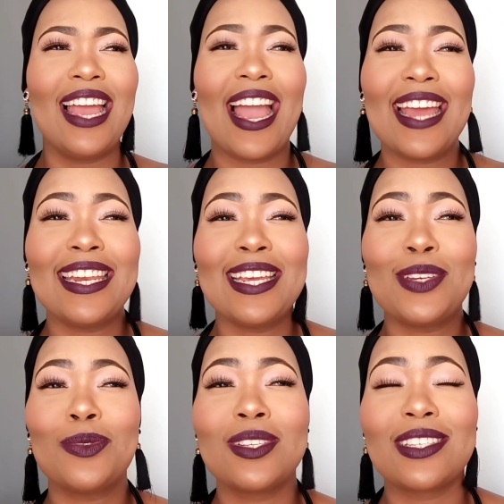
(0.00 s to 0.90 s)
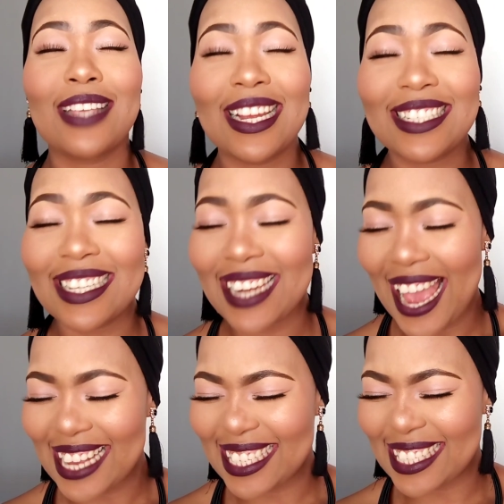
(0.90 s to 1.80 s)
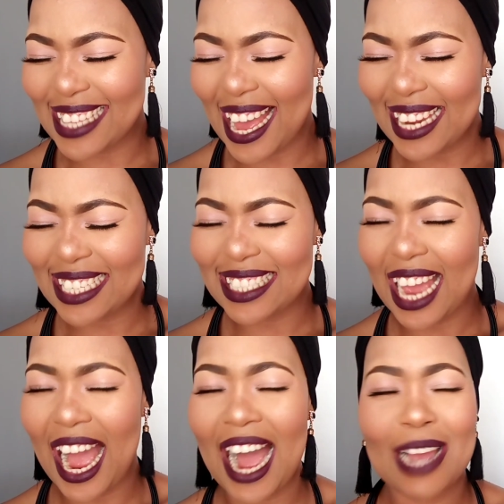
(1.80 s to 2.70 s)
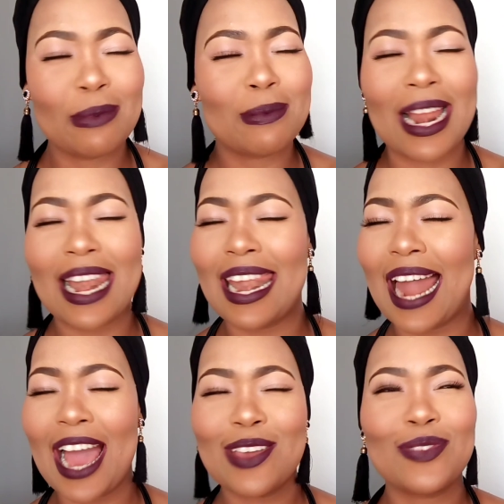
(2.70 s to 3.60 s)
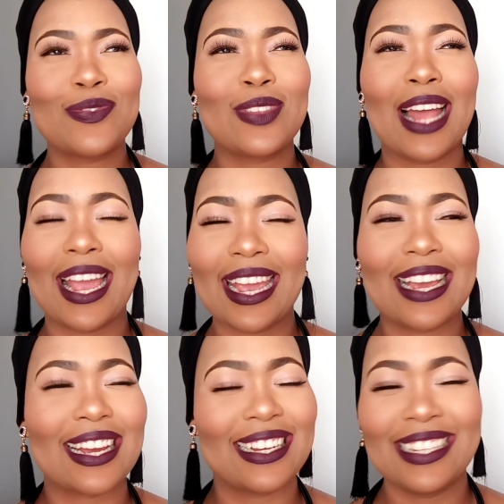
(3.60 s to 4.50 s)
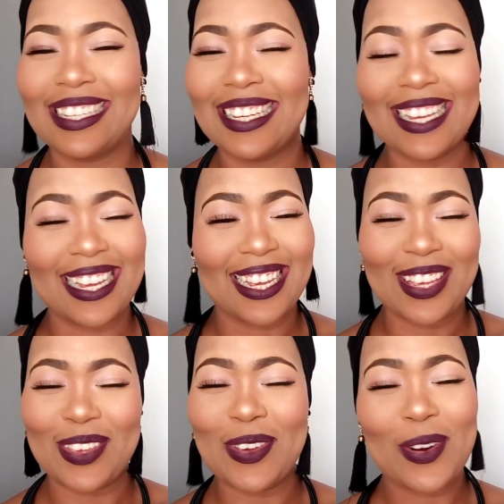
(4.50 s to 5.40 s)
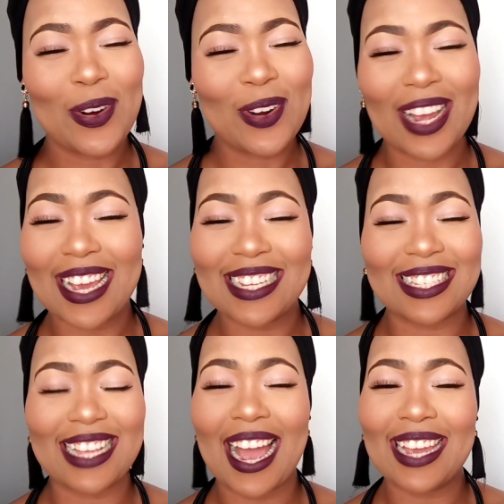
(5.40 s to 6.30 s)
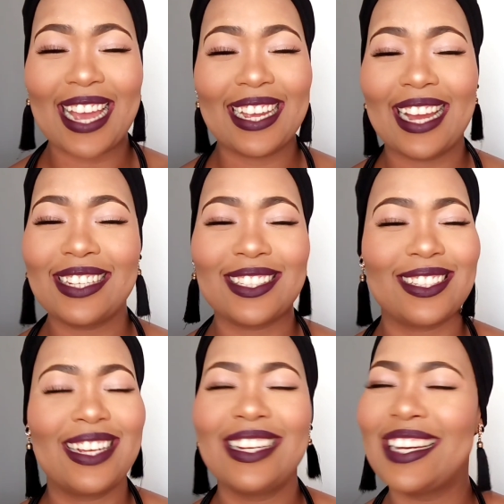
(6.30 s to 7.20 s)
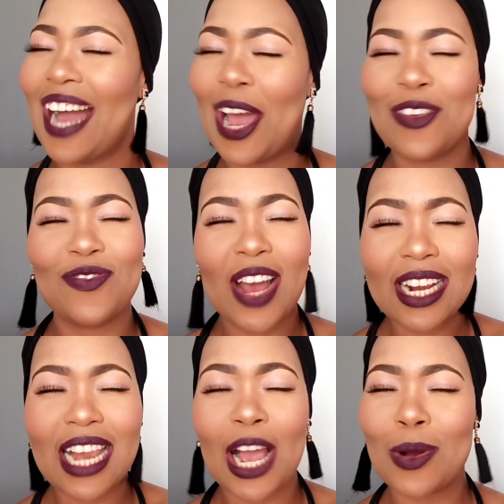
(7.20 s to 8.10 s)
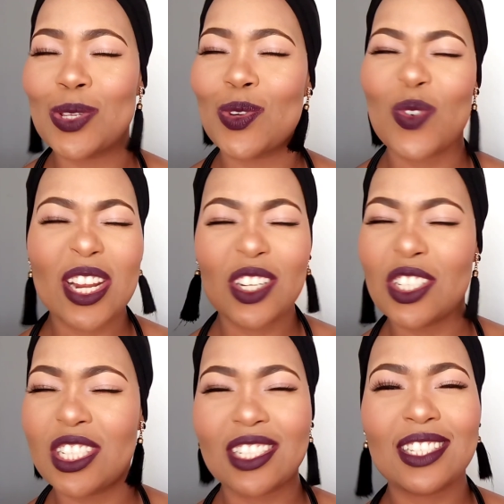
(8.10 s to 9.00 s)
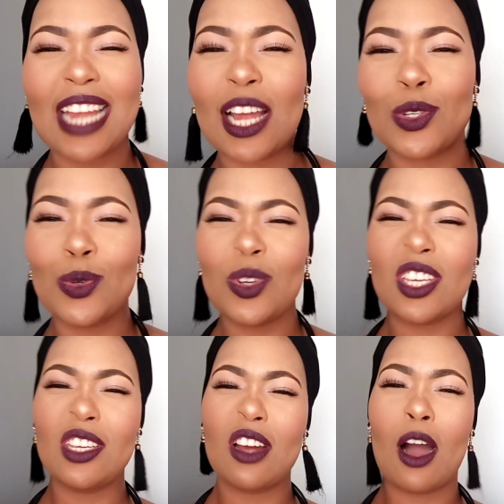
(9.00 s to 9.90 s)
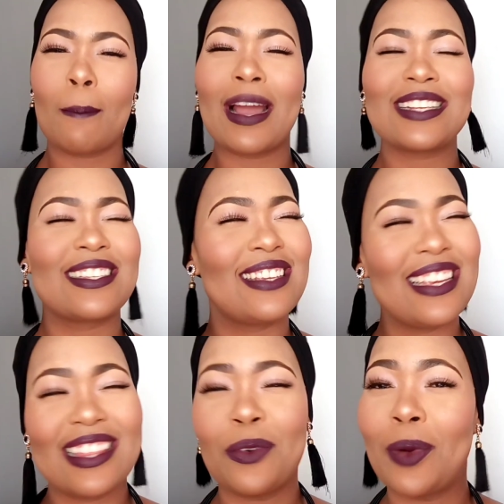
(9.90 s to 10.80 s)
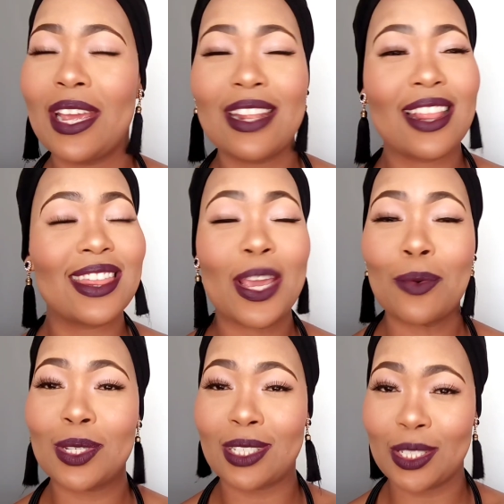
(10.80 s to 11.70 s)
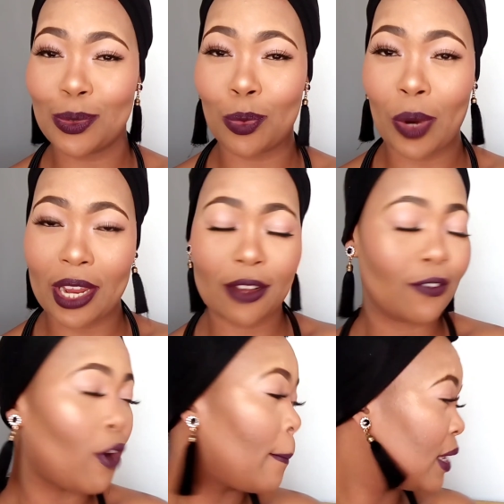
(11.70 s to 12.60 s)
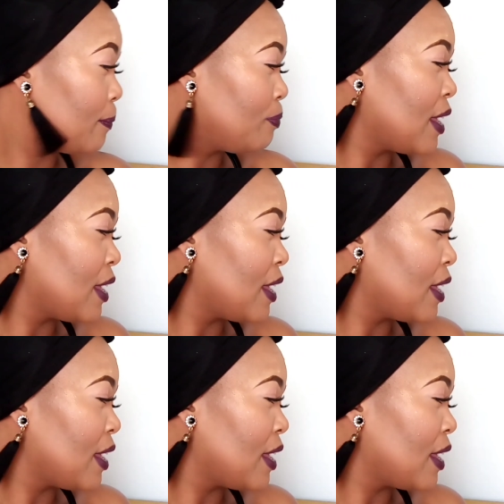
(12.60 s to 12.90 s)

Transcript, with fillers: and it was such an exciting time of my life. Like, yo guys, I, I, I, I felt like I was ready to just tattoo keto on my skin. The way that thing was just working for me.